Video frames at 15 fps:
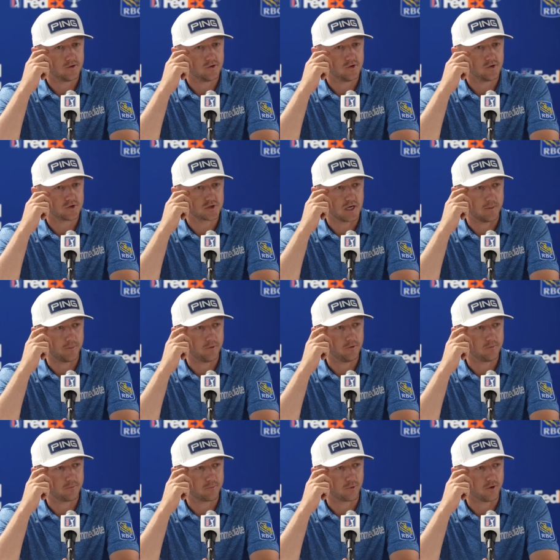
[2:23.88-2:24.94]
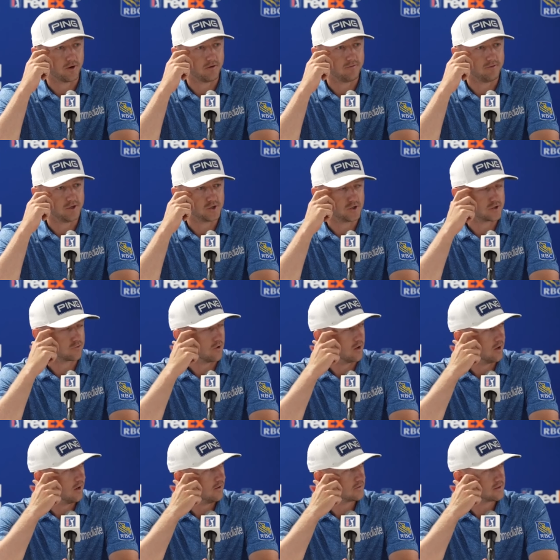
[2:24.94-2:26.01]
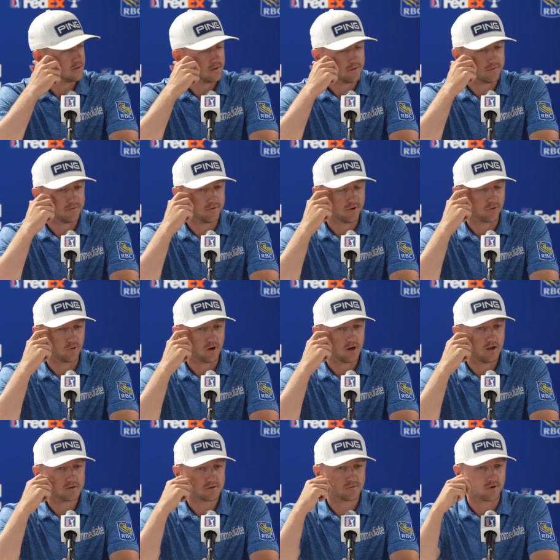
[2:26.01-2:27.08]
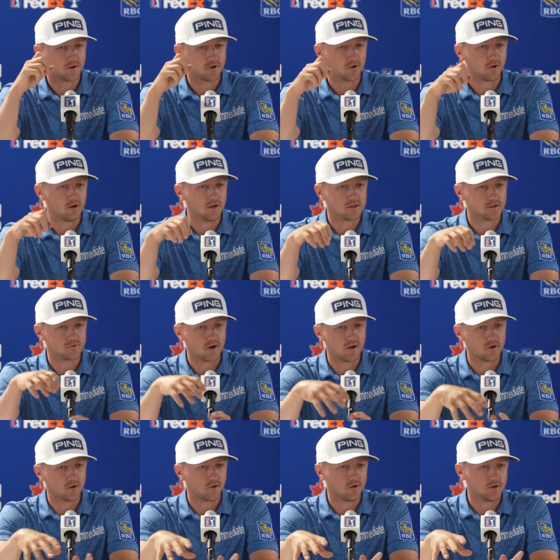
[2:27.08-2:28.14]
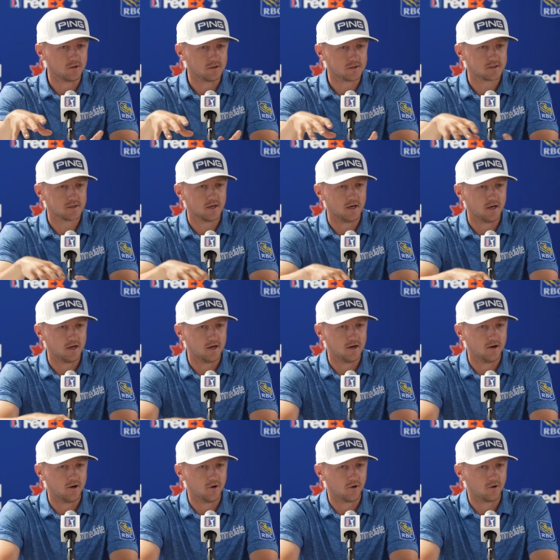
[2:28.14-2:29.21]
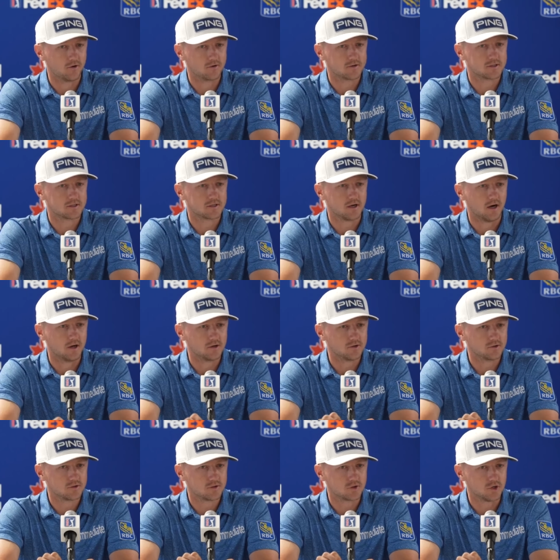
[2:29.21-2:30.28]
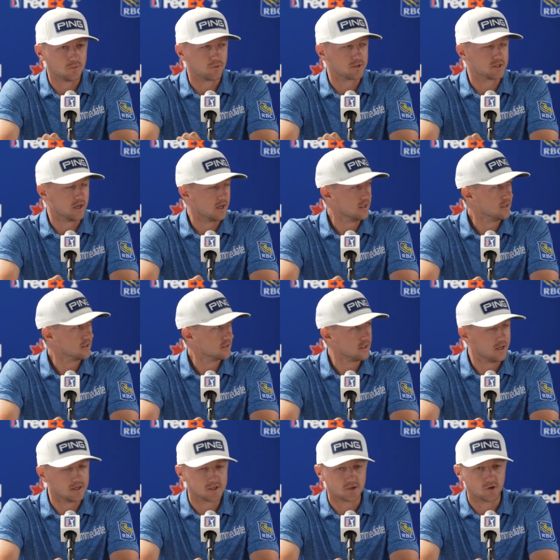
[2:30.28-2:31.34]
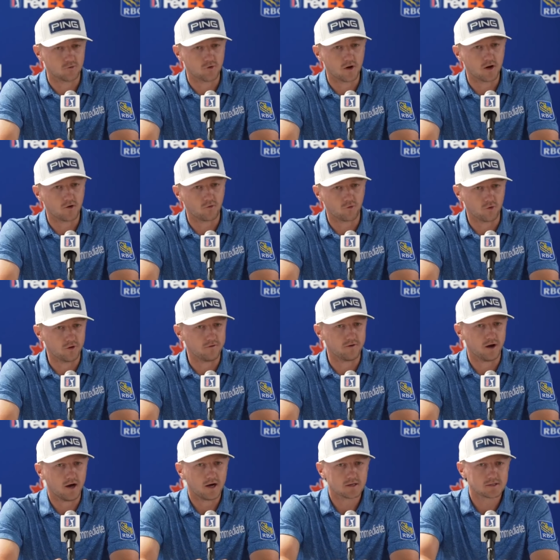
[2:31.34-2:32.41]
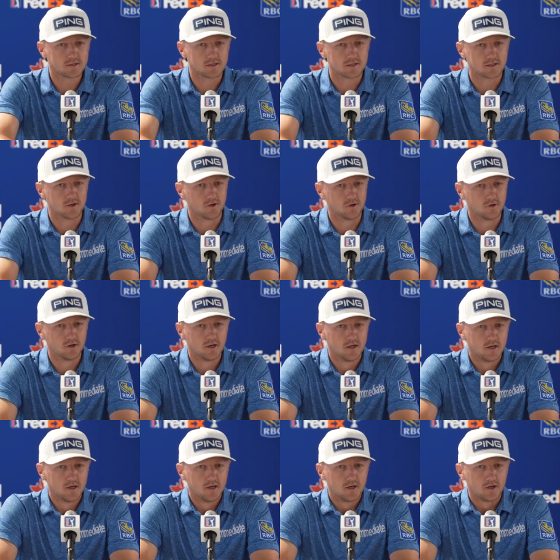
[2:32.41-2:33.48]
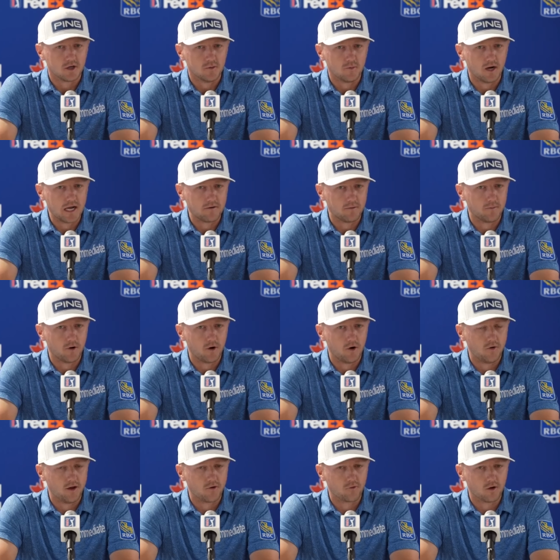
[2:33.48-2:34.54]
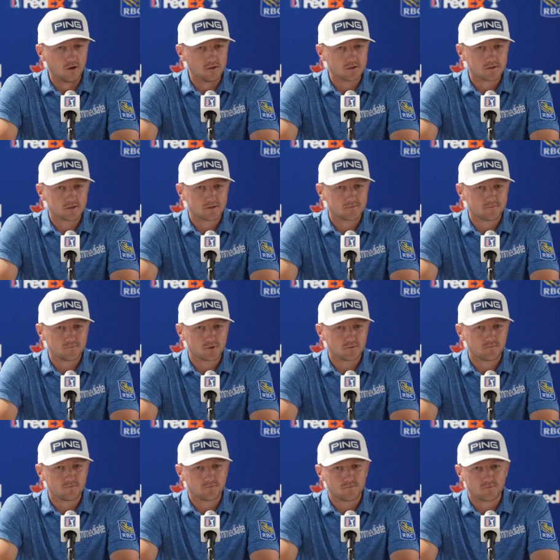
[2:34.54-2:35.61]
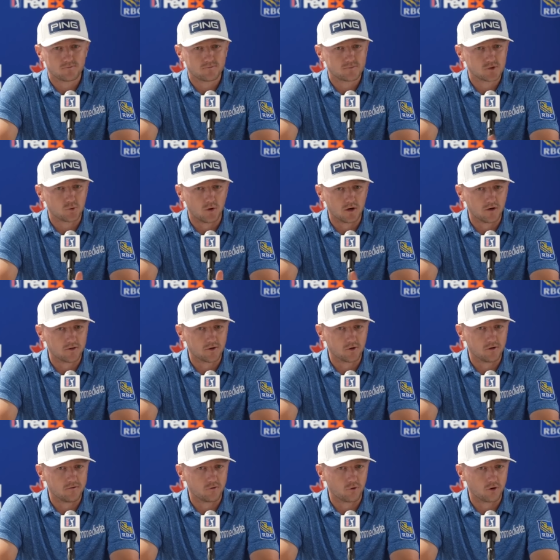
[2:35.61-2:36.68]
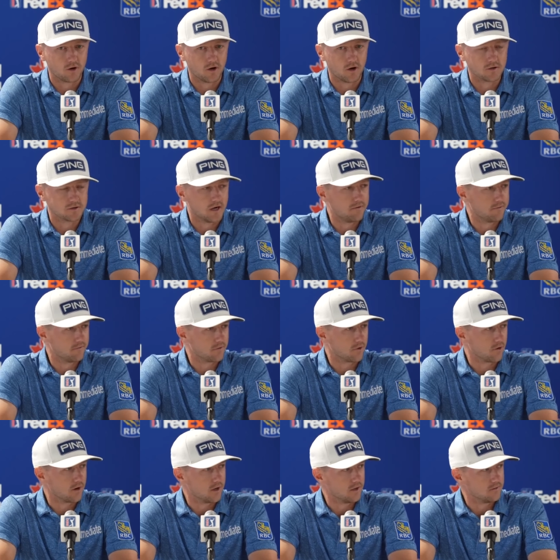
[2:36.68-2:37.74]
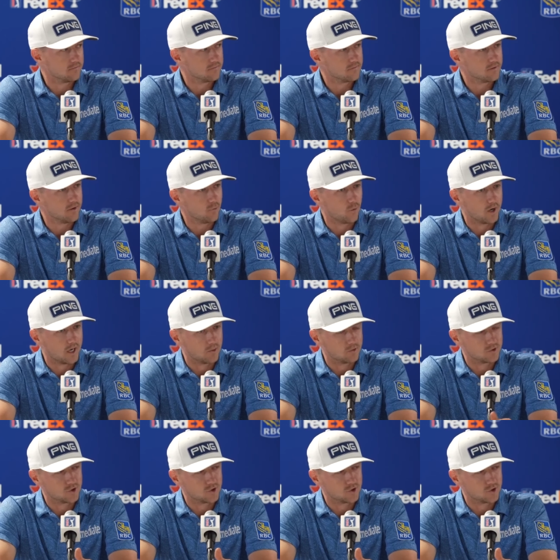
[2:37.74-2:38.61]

there's a couple pretty vicious runoffs, and the runoffs in front of the greens and around the greens are cut super tight, and so they're running really fast, and so you might have a ball that runs 20, 30, 40 yards off of a green when it was